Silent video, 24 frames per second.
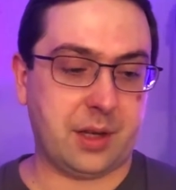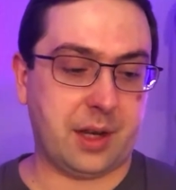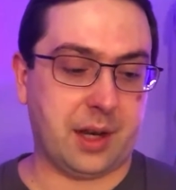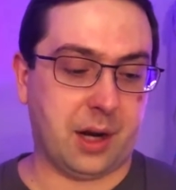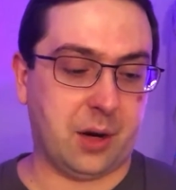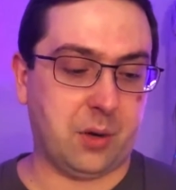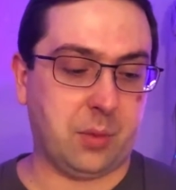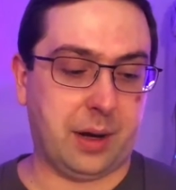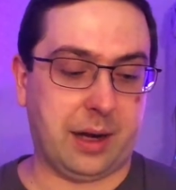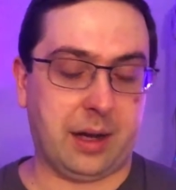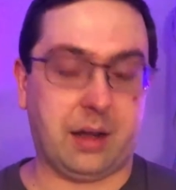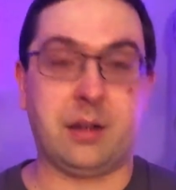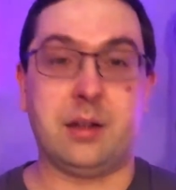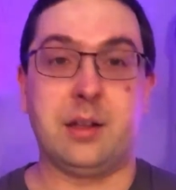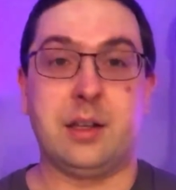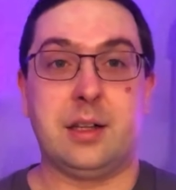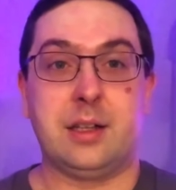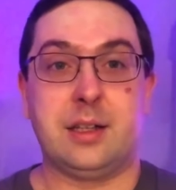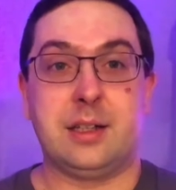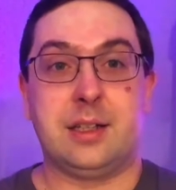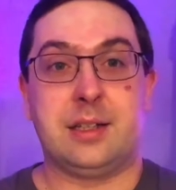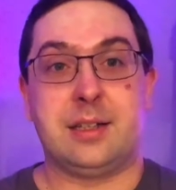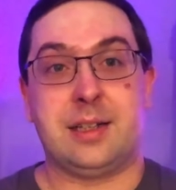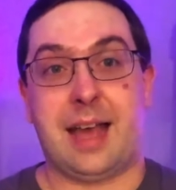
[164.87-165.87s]
you know, well,
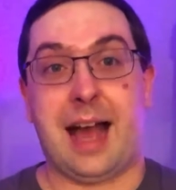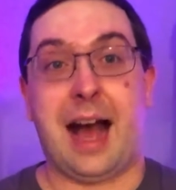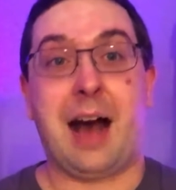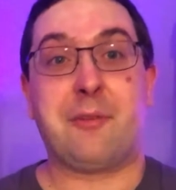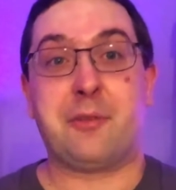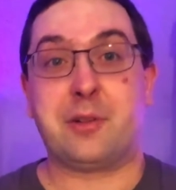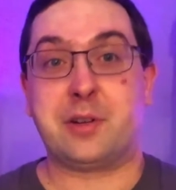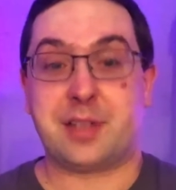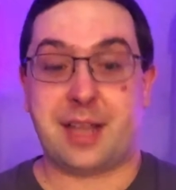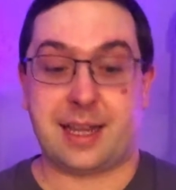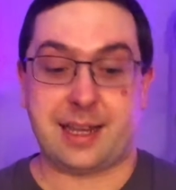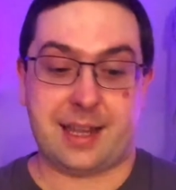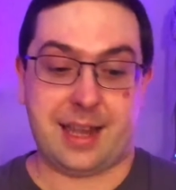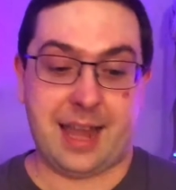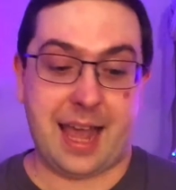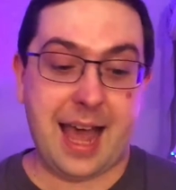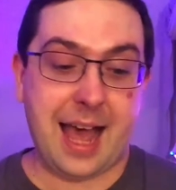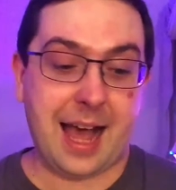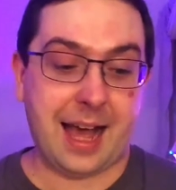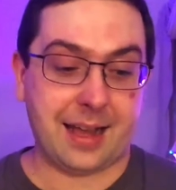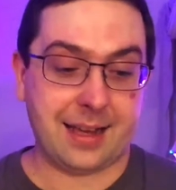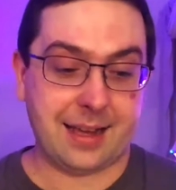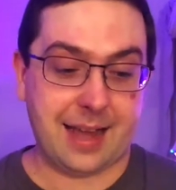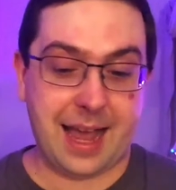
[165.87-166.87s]
Alfred's like,
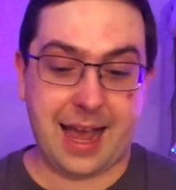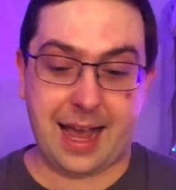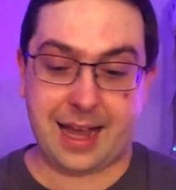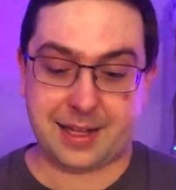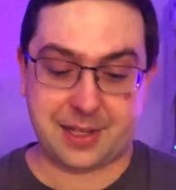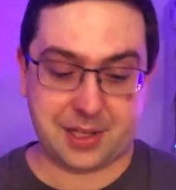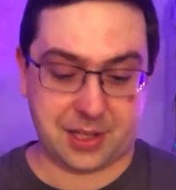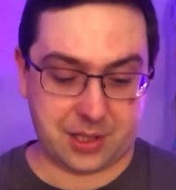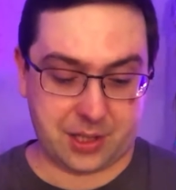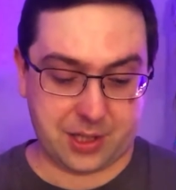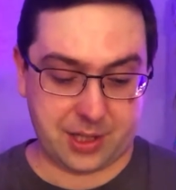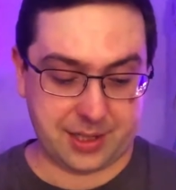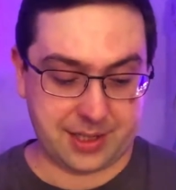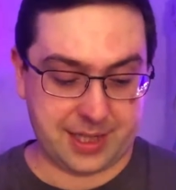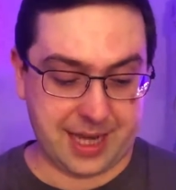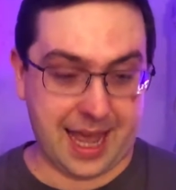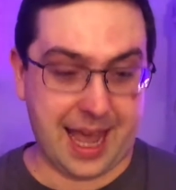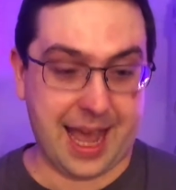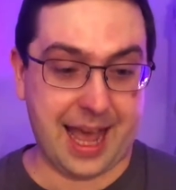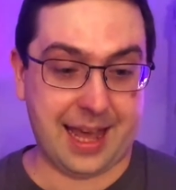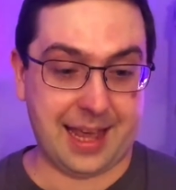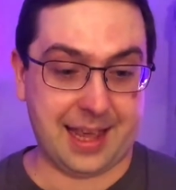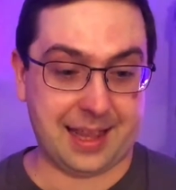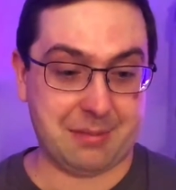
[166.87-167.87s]
yeah, yeah, it's a good
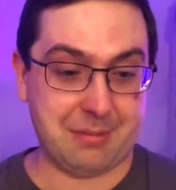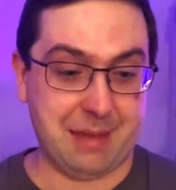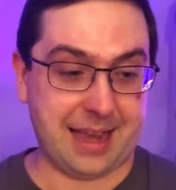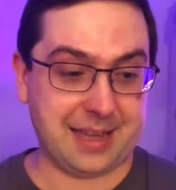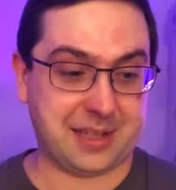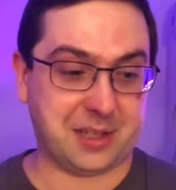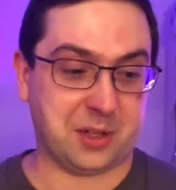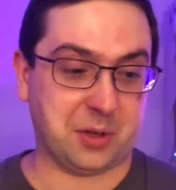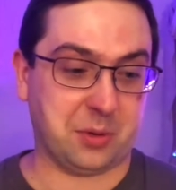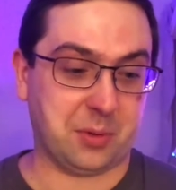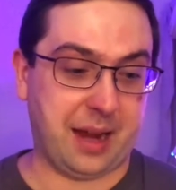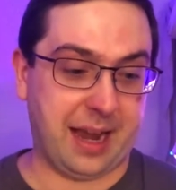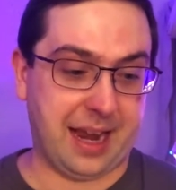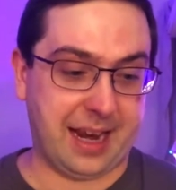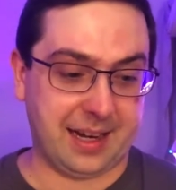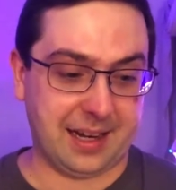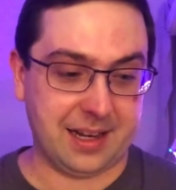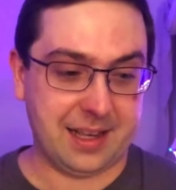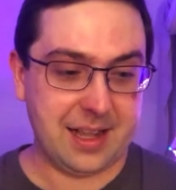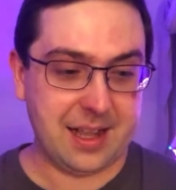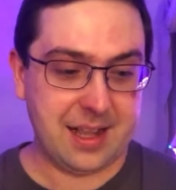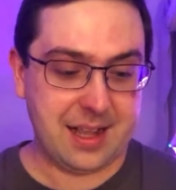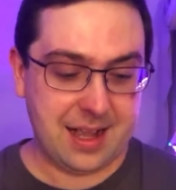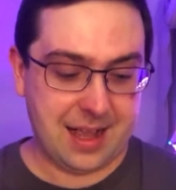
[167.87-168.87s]
death, Master
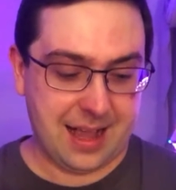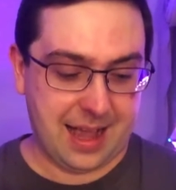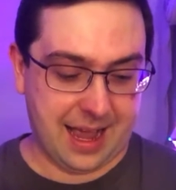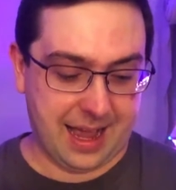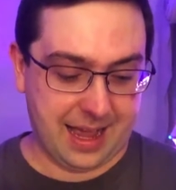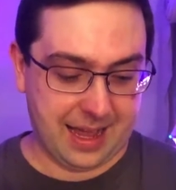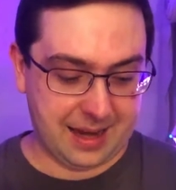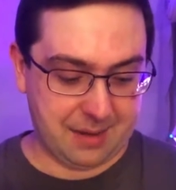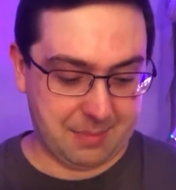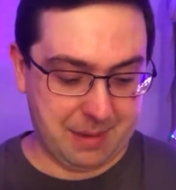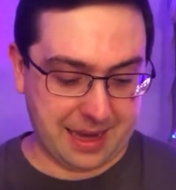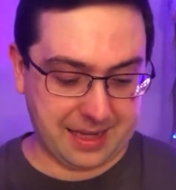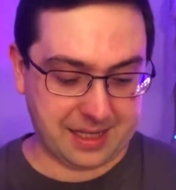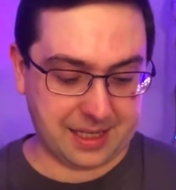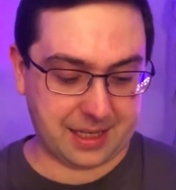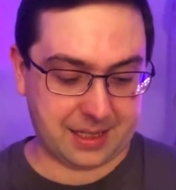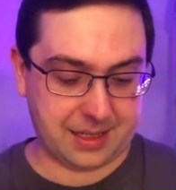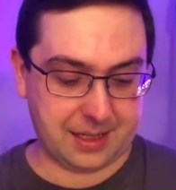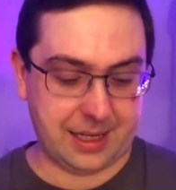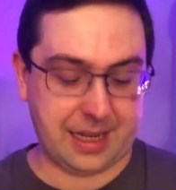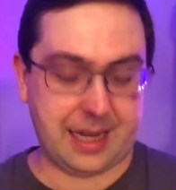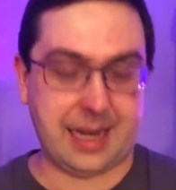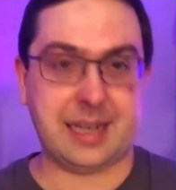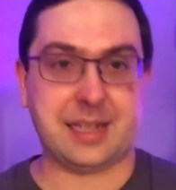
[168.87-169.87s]
Wayne. And
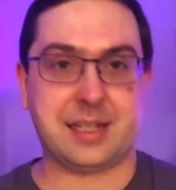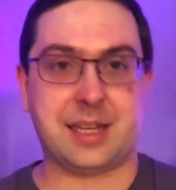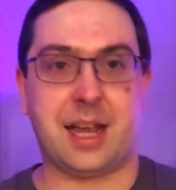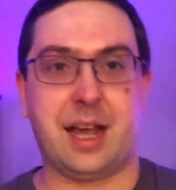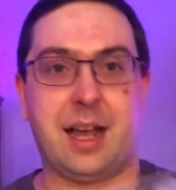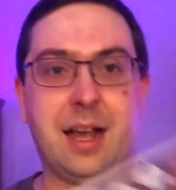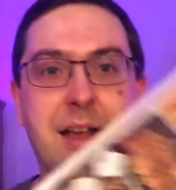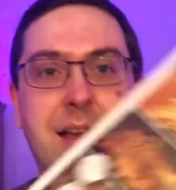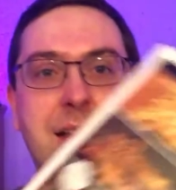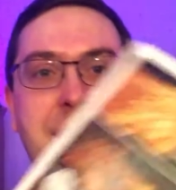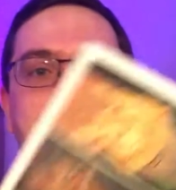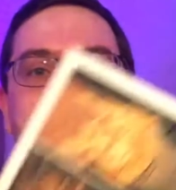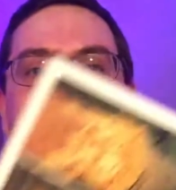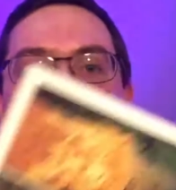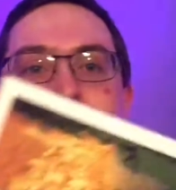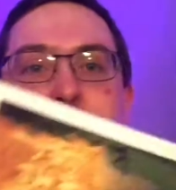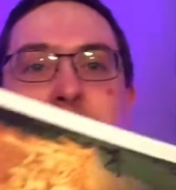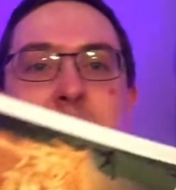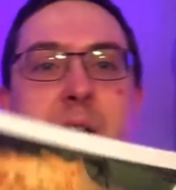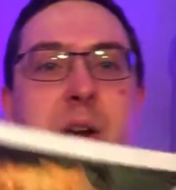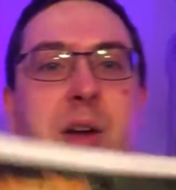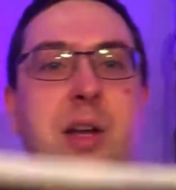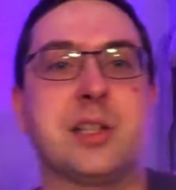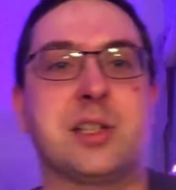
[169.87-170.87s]
basically he's,
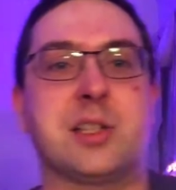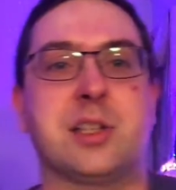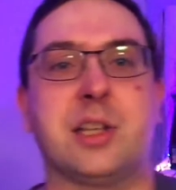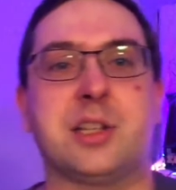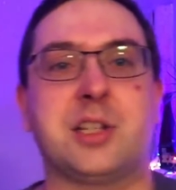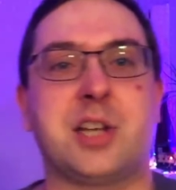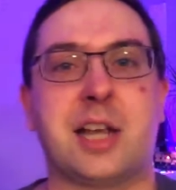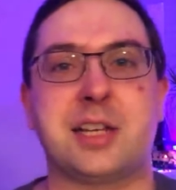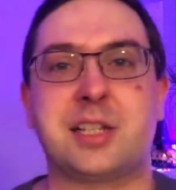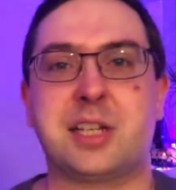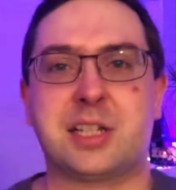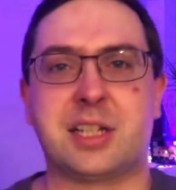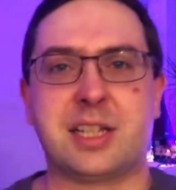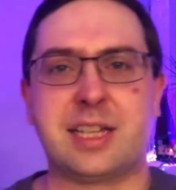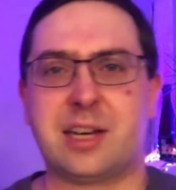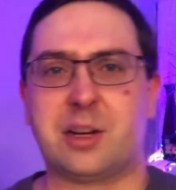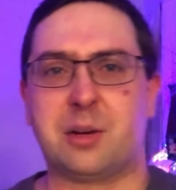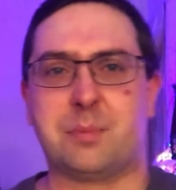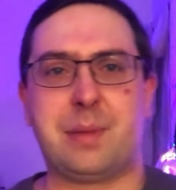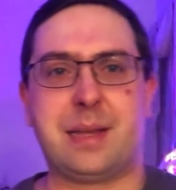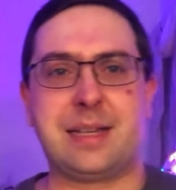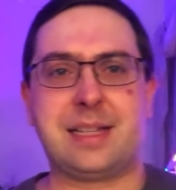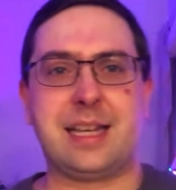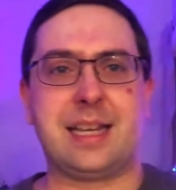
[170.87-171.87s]
you know, because the Justice
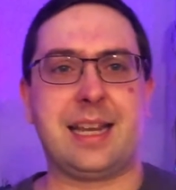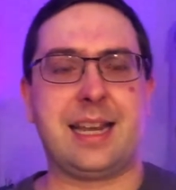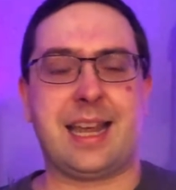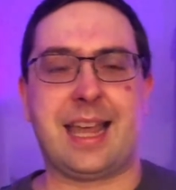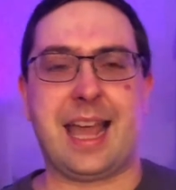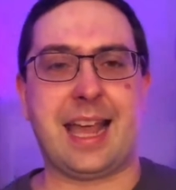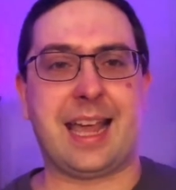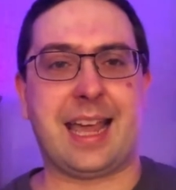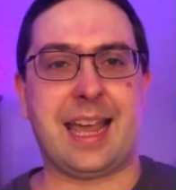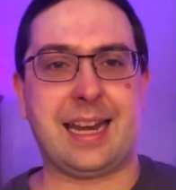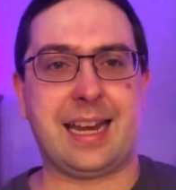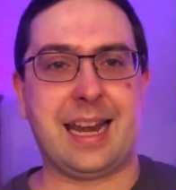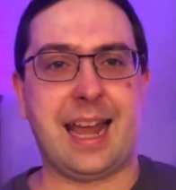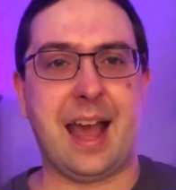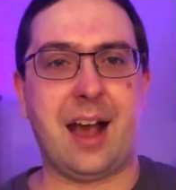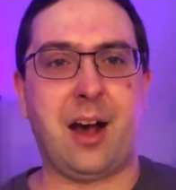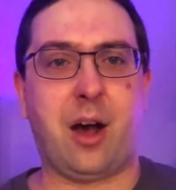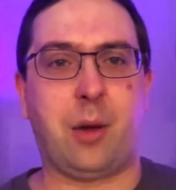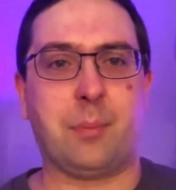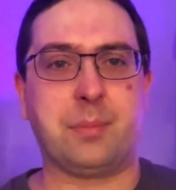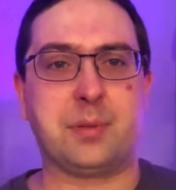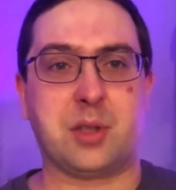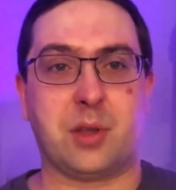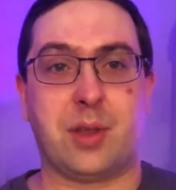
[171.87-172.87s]
League are busy, he can't get any
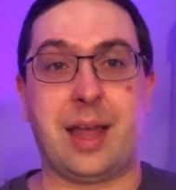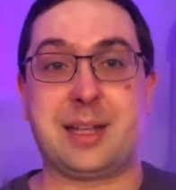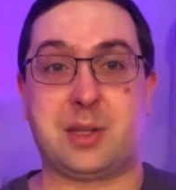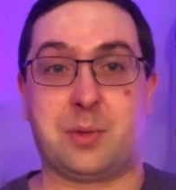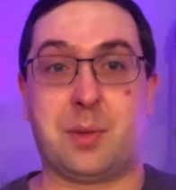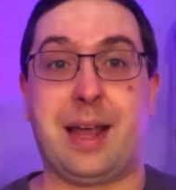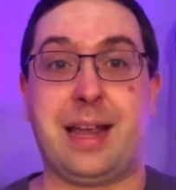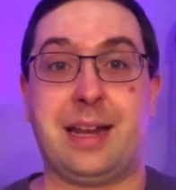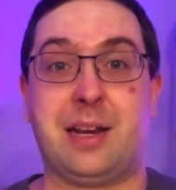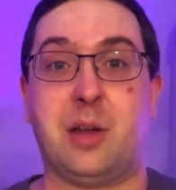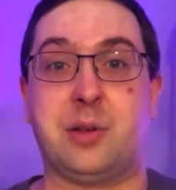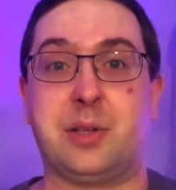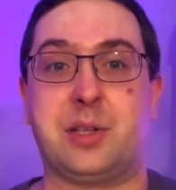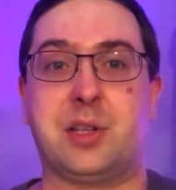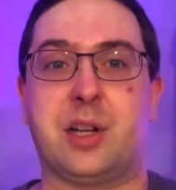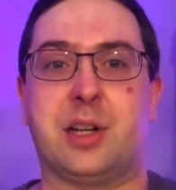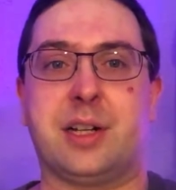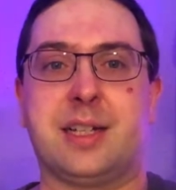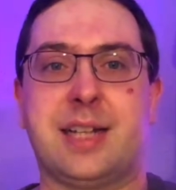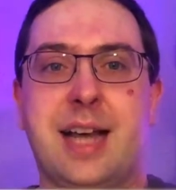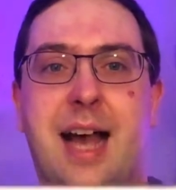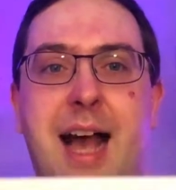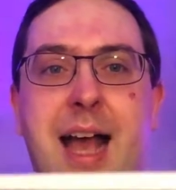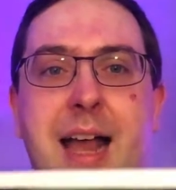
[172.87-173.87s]
help, so that's why he knows he's
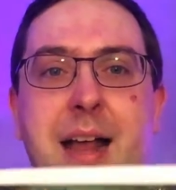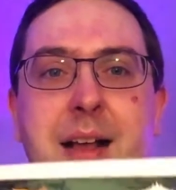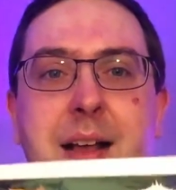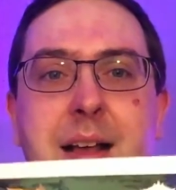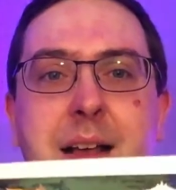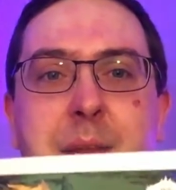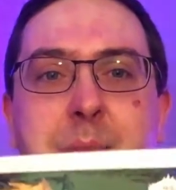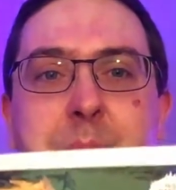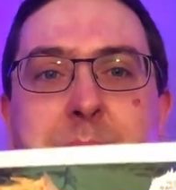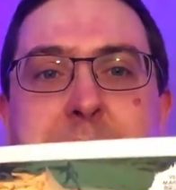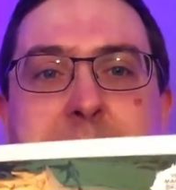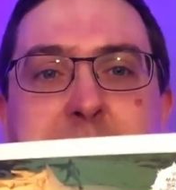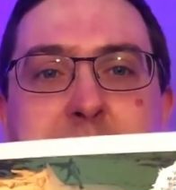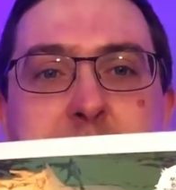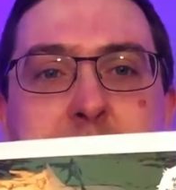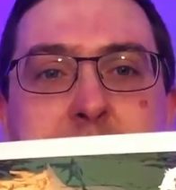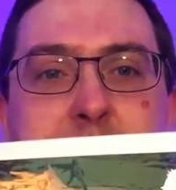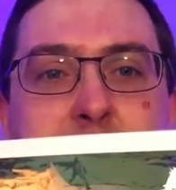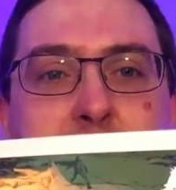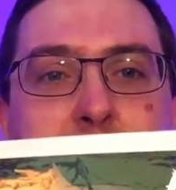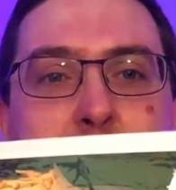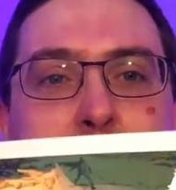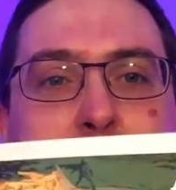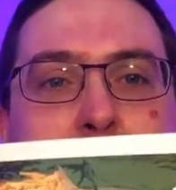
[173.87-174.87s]
gonna die. But he's
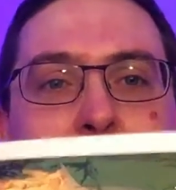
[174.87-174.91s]
doing the